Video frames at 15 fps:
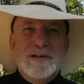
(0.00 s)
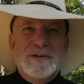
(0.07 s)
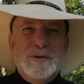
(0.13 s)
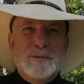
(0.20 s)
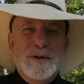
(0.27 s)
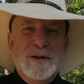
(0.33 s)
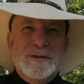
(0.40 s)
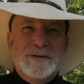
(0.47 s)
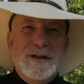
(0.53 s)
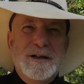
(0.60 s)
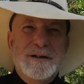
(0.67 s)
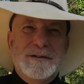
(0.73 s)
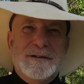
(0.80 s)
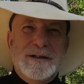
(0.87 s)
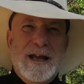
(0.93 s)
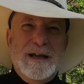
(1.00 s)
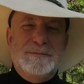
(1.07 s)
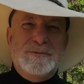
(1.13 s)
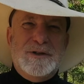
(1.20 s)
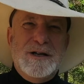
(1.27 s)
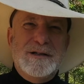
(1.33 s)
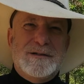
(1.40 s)
The real deal
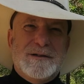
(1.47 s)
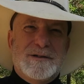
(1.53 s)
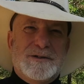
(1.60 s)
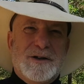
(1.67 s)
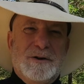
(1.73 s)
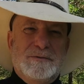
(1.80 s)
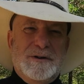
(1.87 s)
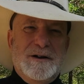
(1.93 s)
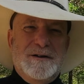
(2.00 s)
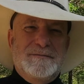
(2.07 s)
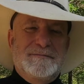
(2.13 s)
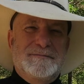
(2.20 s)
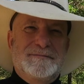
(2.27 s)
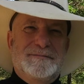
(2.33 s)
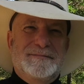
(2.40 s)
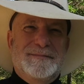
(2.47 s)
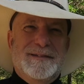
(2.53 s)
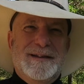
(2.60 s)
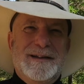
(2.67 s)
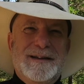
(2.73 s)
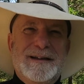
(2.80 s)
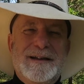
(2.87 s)
named Jesus showed up
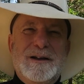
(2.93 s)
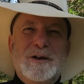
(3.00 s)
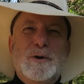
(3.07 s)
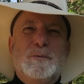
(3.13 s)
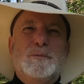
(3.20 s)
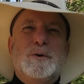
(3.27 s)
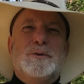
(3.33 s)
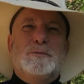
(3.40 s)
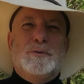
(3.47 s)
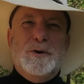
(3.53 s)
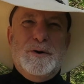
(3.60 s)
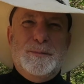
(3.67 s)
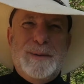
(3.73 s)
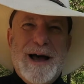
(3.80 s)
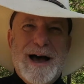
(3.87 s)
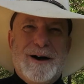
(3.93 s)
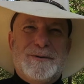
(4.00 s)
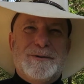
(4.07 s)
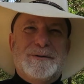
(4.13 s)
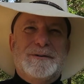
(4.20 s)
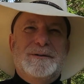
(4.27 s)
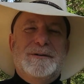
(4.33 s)
with real
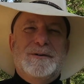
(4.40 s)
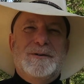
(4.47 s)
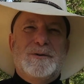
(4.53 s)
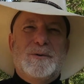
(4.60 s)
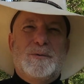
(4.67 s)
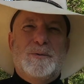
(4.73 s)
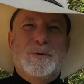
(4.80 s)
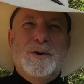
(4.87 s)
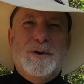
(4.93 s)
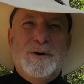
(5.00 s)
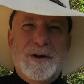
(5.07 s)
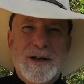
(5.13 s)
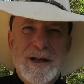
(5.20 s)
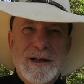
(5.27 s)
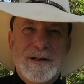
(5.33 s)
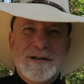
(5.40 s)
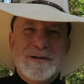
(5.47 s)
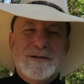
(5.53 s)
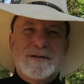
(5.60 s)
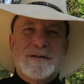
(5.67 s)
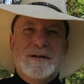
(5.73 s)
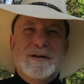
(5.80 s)
power real
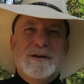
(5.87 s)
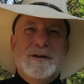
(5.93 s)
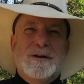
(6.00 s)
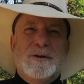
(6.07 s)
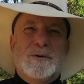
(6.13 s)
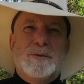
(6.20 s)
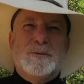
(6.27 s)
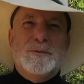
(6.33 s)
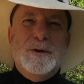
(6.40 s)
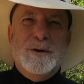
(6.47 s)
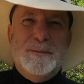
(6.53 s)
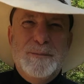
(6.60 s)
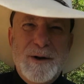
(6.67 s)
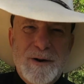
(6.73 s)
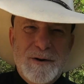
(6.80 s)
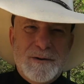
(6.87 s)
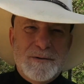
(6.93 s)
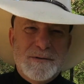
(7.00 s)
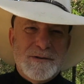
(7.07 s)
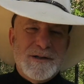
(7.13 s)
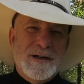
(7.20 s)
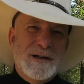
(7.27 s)
healings, real
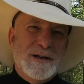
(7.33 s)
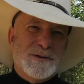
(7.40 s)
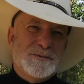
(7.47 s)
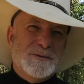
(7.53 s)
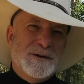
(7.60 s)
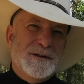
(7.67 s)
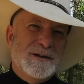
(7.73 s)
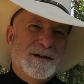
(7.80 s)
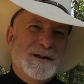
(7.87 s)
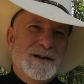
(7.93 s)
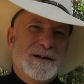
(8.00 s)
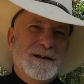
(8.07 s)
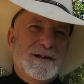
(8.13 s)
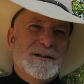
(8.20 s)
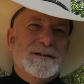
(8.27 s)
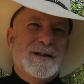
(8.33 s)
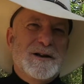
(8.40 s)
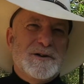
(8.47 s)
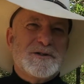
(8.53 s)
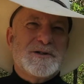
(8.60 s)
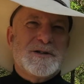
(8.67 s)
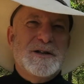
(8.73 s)
miracles. And guess what? They
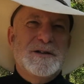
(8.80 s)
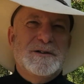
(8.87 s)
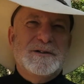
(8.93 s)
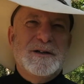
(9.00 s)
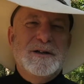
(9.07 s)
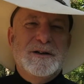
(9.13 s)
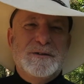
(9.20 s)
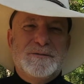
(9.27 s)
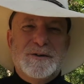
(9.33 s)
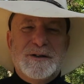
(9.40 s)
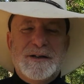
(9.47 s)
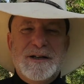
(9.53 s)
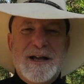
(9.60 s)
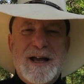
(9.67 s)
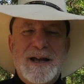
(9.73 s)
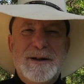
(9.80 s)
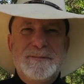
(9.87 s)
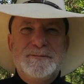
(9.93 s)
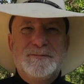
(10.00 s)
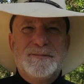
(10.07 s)
are still here for today.